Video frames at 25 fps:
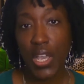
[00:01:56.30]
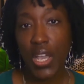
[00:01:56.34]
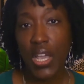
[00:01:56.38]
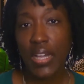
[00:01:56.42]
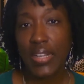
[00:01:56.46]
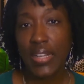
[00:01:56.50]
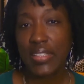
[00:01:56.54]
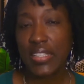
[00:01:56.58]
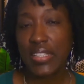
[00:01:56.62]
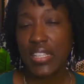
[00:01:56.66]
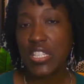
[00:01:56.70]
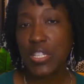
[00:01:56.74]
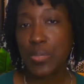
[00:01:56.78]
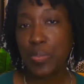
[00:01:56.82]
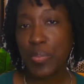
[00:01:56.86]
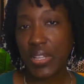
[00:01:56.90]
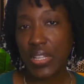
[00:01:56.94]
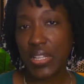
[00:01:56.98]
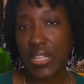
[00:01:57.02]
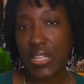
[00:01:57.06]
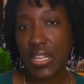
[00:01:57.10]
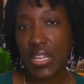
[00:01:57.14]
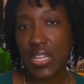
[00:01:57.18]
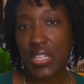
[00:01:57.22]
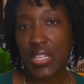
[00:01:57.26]

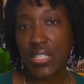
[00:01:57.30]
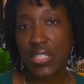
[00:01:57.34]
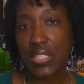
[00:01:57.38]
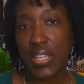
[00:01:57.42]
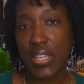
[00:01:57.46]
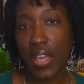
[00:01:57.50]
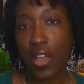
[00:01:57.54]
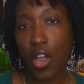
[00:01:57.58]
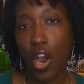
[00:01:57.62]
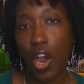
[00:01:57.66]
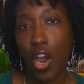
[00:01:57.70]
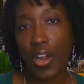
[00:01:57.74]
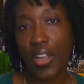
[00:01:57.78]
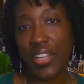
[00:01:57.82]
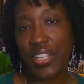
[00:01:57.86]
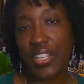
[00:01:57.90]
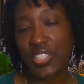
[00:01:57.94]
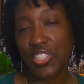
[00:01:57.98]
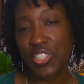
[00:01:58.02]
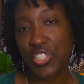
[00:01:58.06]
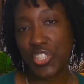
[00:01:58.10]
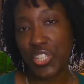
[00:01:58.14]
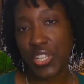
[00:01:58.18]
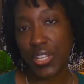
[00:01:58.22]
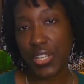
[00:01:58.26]
Disabilities that are
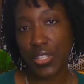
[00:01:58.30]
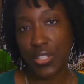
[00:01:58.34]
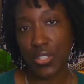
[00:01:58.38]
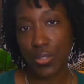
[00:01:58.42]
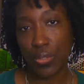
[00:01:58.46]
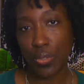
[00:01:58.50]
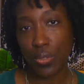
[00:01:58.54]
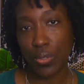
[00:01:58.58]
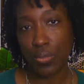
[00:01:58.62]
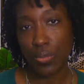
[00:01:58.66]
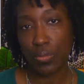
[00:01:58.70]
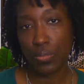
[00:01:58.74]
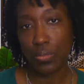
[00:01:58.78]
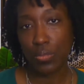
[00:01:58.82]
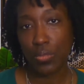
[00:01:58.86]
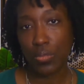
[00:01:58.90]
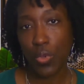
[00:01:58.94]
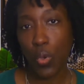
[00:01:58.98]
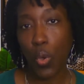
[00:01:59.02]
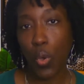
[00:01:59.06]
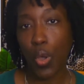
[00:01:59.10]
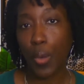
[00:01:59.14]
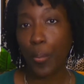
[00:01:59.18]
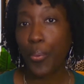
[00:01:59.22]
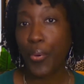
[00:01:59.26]
congenital
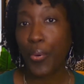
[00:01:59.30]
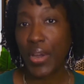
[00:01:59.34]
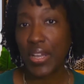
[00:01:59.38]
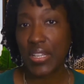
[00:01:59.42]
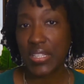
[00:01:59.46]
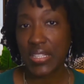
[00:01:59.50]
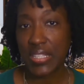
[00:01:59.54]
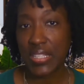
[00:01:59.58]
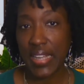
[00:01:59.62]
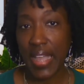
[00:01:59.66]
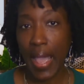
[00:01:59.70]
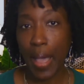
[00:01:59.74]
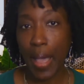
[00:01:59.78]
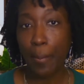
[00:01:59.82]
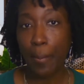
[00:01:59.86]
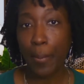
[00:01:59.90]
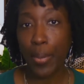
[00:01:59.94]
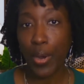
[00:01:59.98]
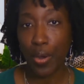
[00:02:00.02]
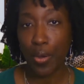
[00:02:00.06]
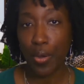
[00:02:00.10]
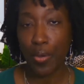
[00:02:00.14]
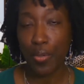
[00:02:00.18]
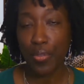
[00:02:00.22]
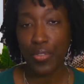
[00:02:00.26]
or present at
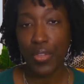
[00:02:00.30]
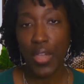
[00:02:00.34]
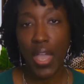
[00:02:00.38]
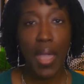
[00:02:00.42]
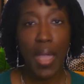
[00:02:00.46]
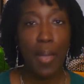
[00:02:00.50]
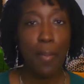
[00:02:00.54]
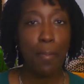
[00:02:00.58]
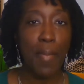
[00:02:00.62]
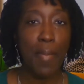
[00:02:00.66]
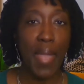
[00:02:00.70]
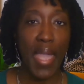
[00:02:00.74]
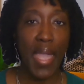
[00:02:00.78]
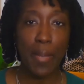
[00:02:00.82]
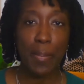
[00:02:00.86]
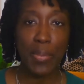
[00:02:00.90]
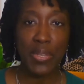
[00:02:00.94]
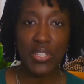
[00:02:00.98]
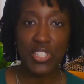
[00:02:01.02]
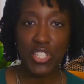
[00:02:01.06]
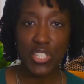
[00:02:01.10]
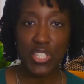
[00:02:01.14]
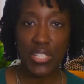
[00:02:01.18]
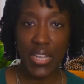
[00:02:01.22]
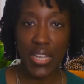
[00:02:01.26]
birth may be
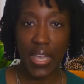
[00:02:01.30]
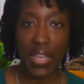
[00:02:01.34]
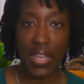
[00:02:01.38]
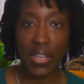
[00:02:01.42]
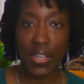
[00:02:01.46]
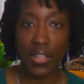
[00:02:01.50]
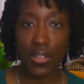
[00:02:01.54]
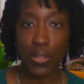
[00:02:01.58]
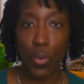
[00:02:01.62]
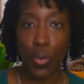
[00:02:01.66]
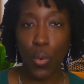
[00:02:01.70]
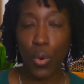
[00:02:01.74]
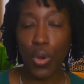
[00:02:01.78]
genetic or